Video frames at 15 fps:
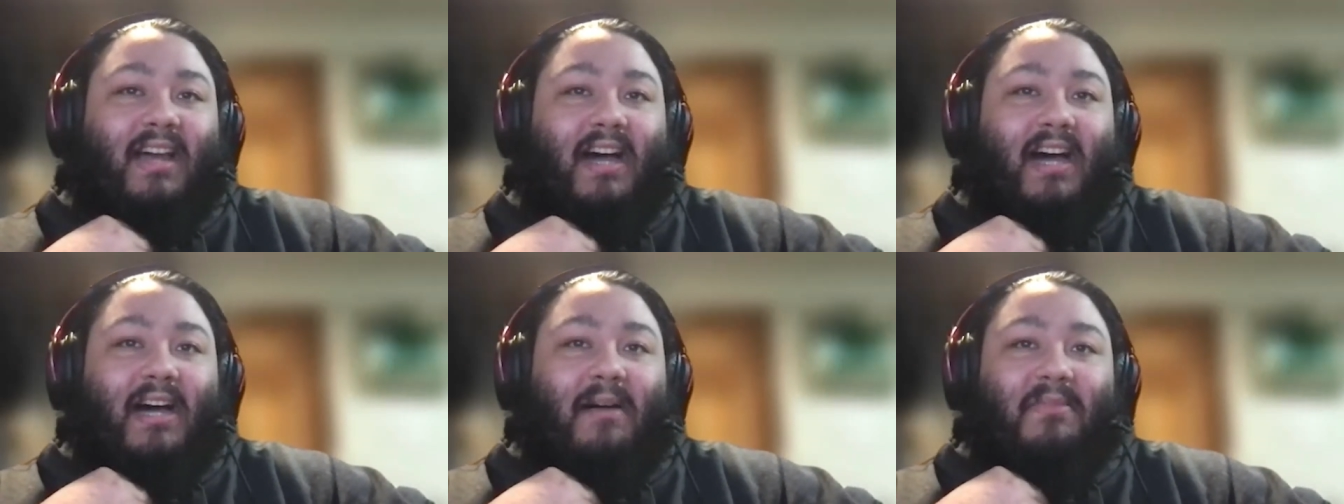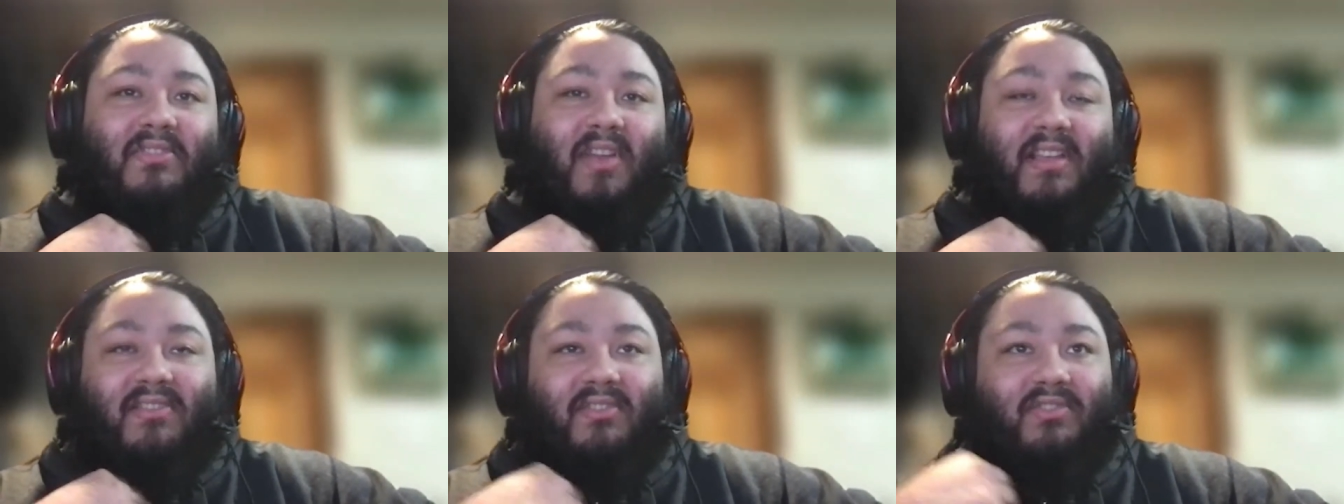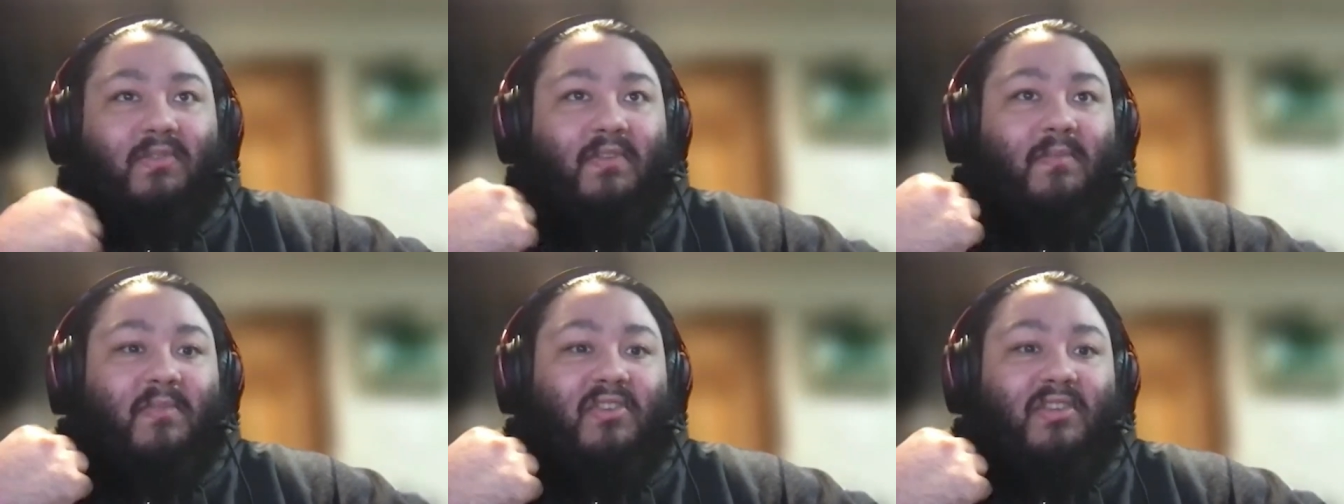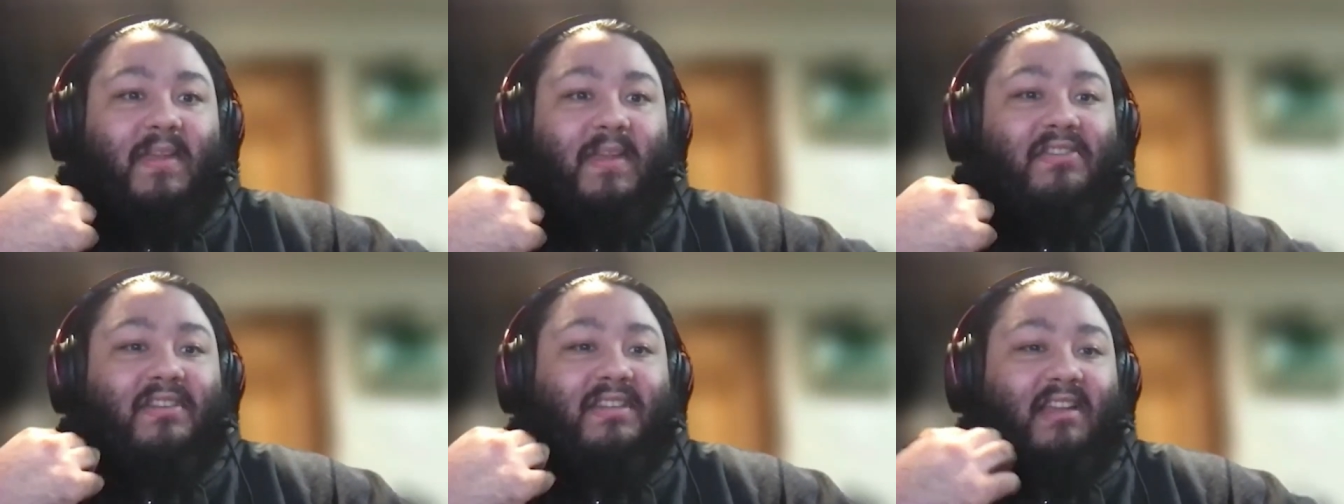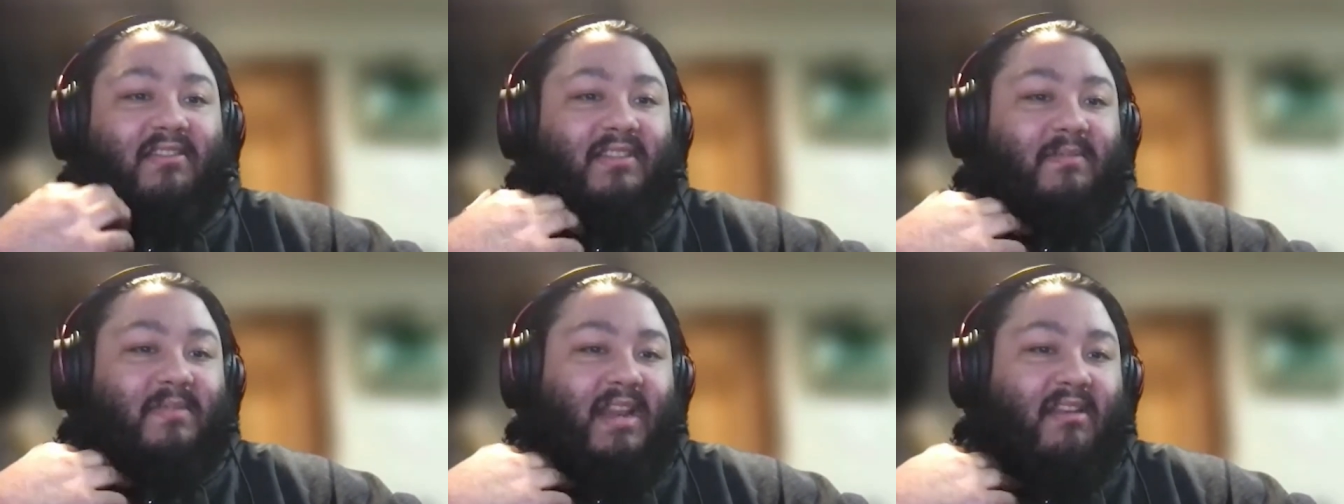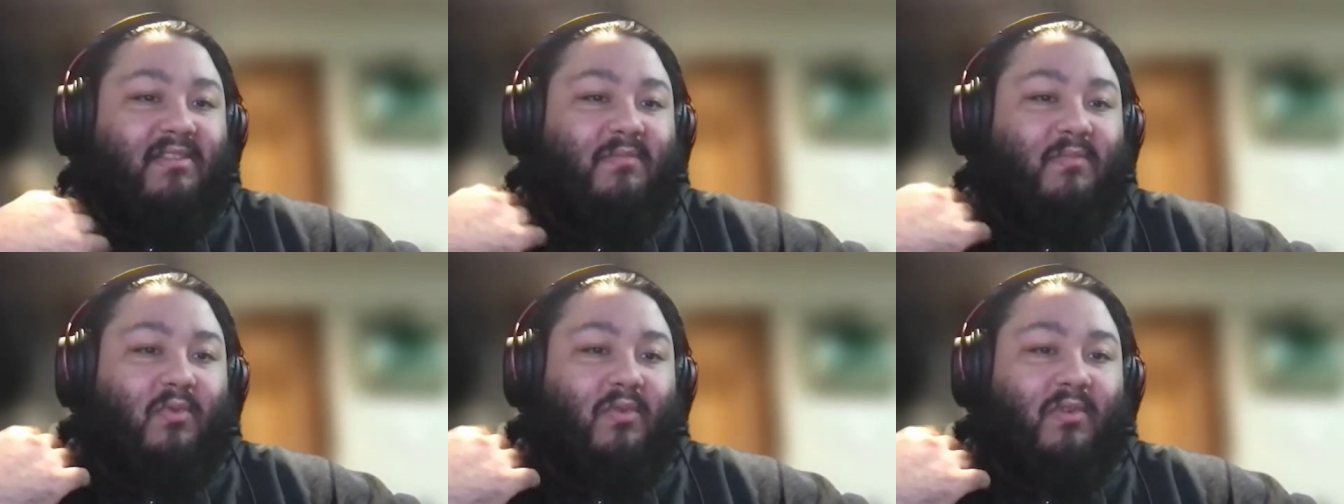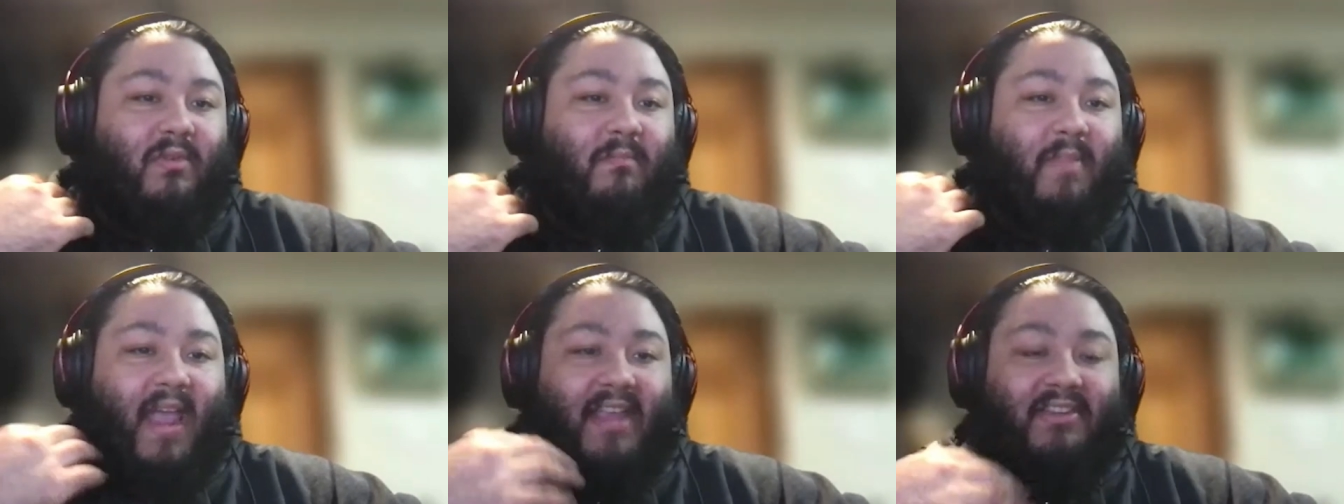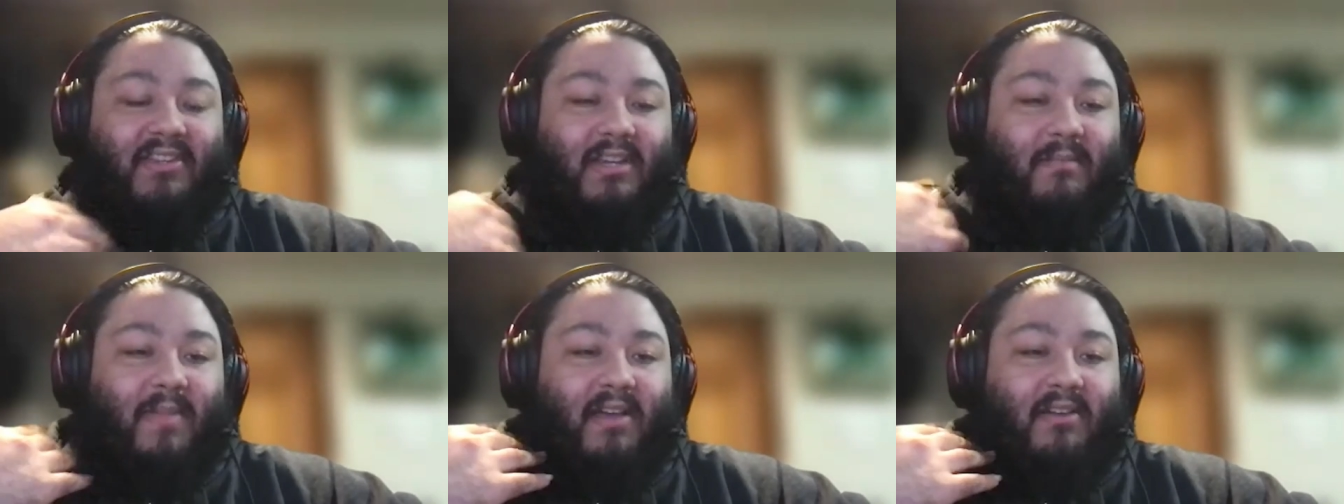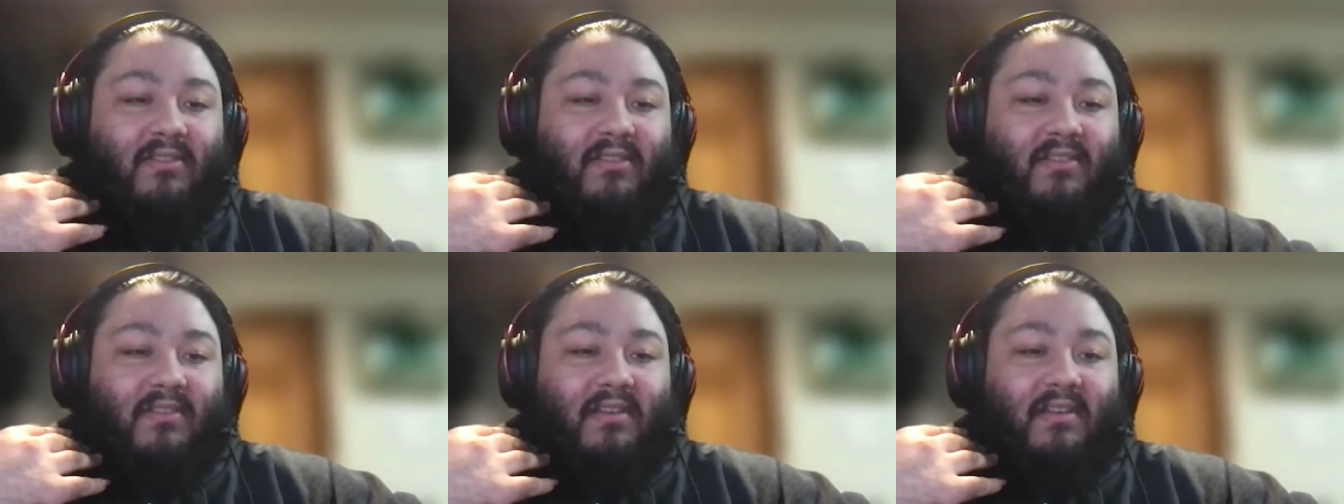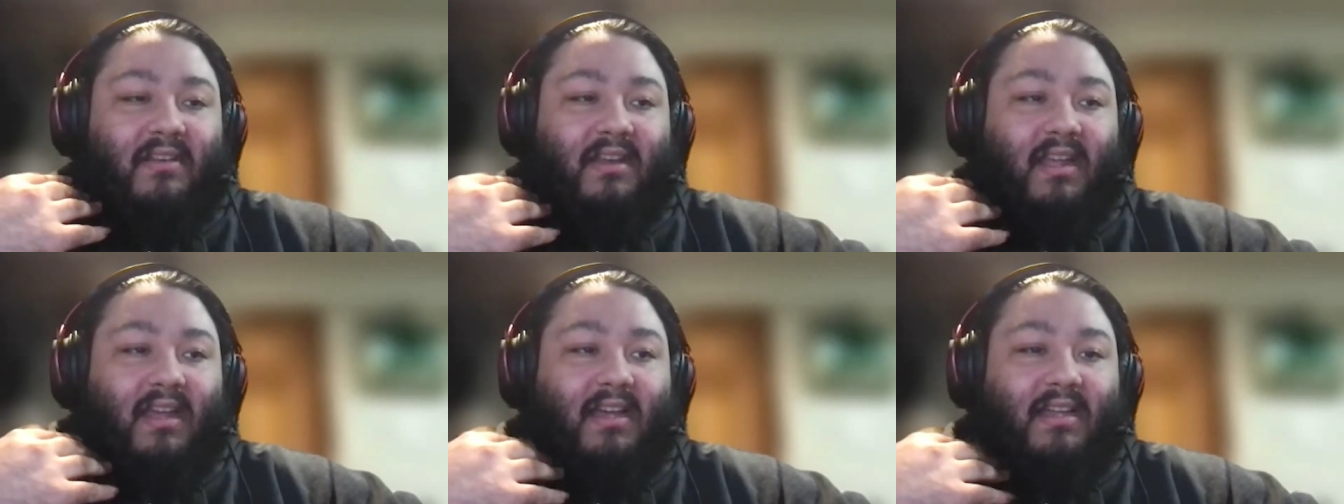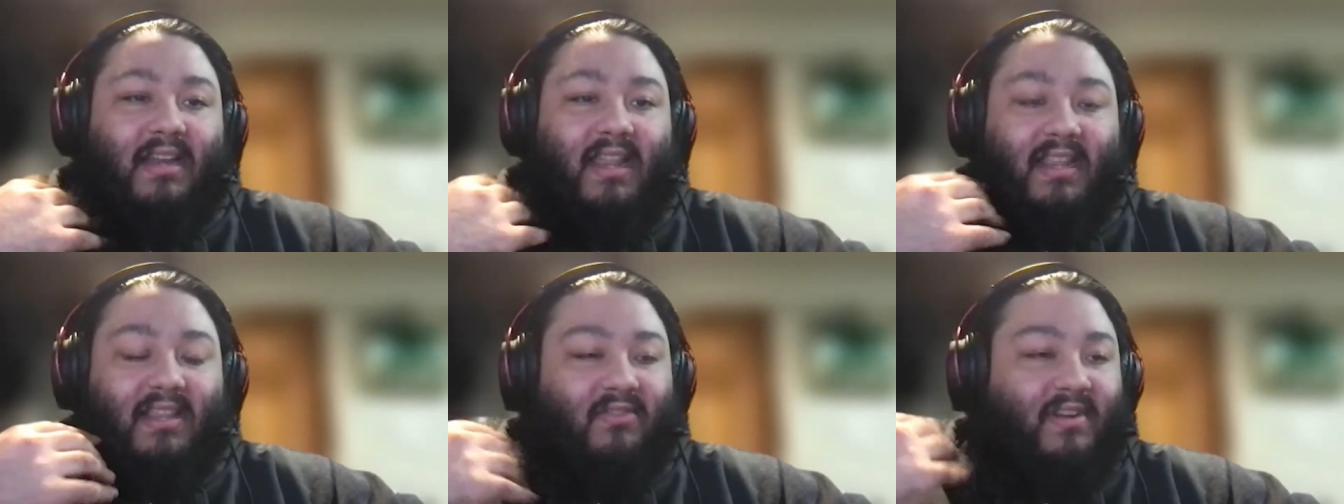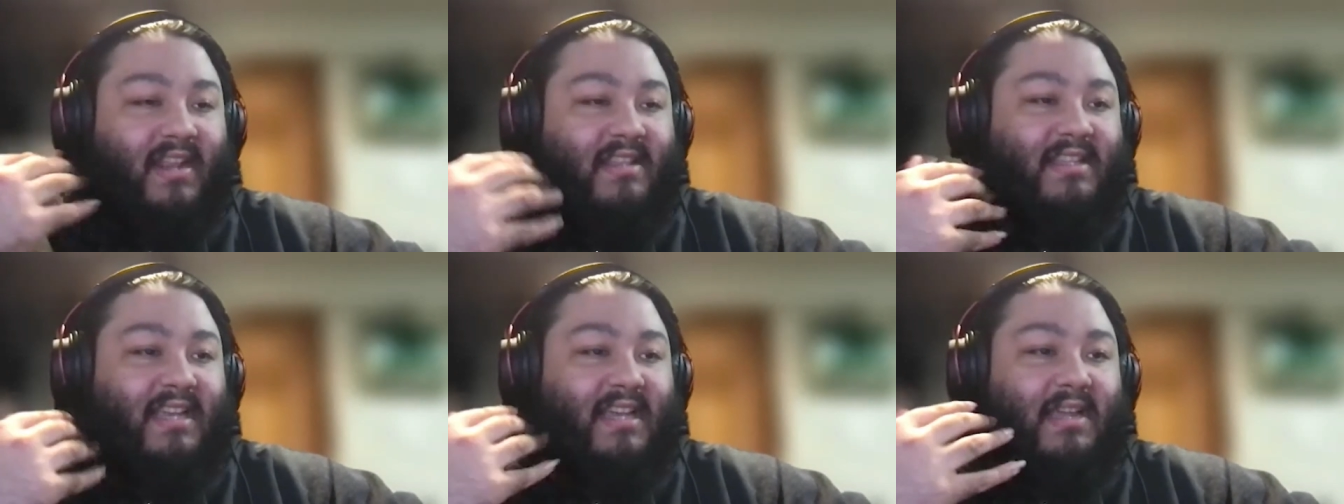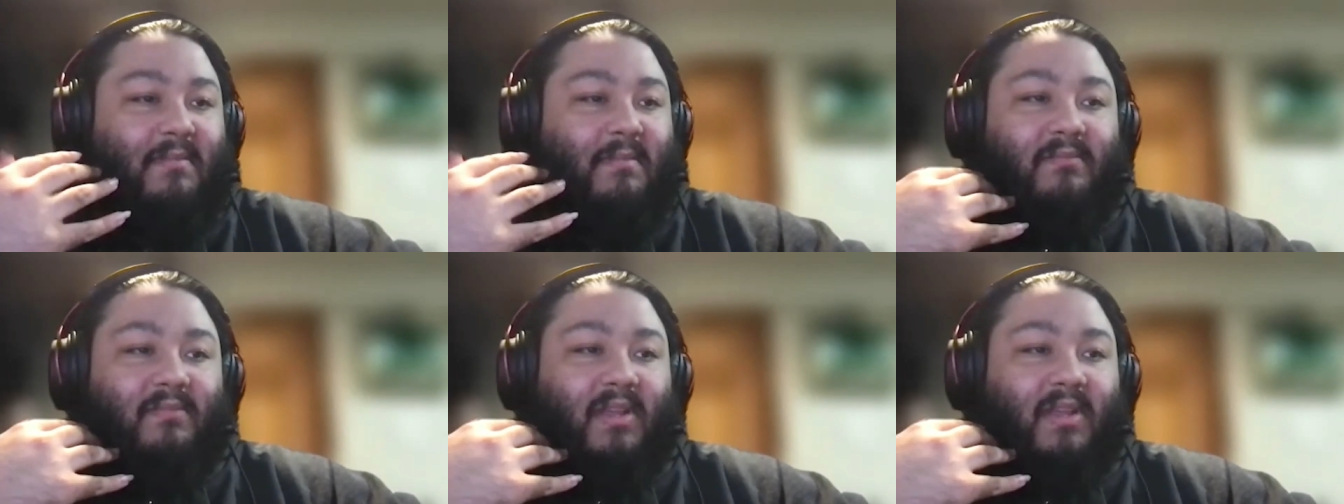Um, so I switched over to music major because that was something that I was more passionate about during uh like during that time.